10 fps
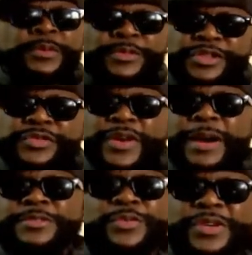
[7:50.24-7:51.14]
Patricia
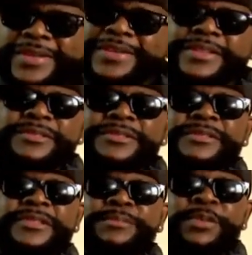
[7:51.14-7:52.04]
Robinson, what is
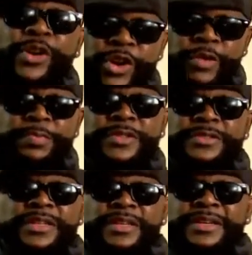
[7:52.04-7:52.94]
the
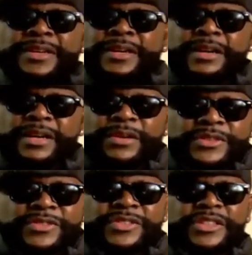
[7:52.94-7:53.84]
purpose of
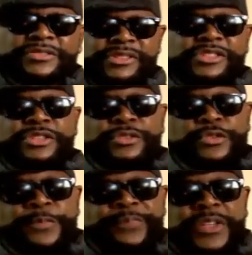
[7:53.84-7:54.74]
a
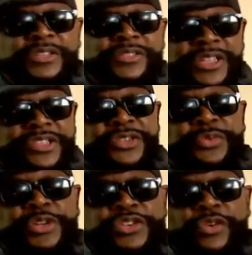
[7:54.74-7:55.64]
62,
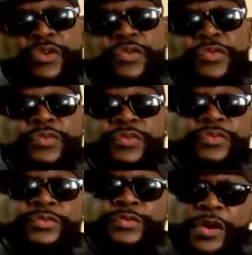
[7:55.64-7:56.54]
63-year-old
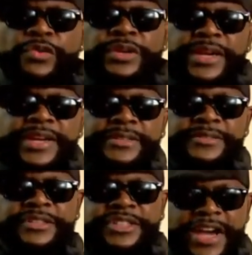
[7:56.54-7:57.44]

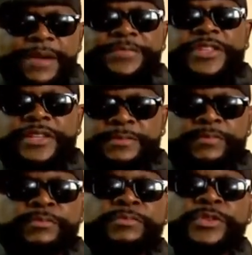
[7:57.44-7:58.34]
grown-ass adopted
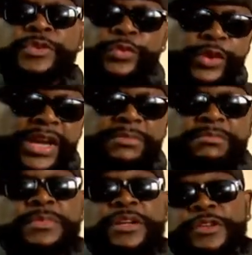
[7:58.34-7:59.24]

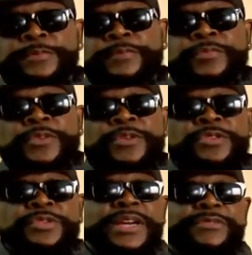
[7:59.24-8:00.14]
grandmother
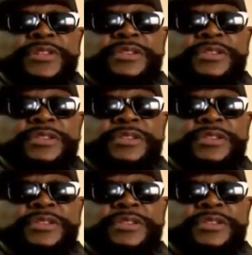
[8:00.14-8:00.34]
who never